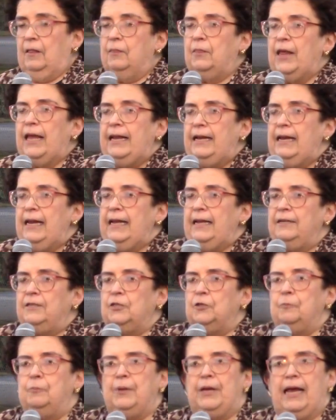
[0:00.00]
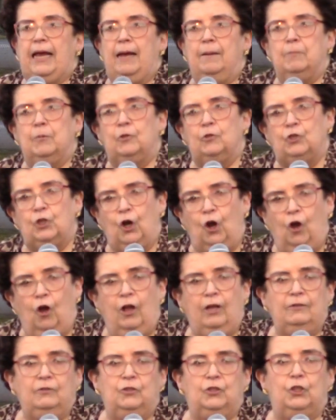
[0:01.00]
They need to be able to
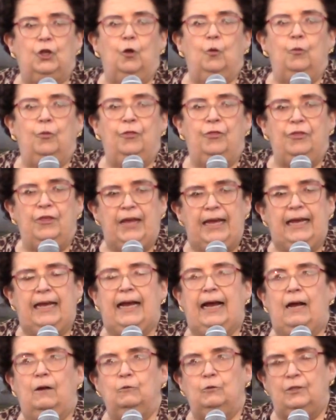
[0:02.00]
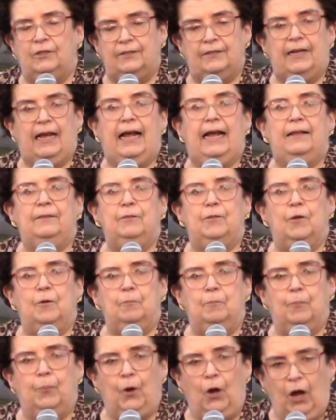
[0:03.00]
also think outside the
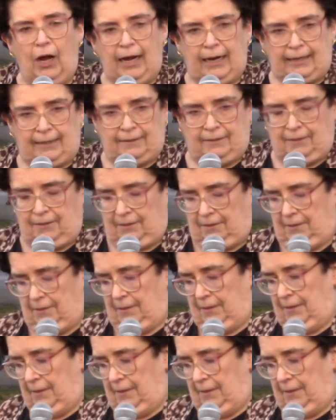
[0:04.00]
box.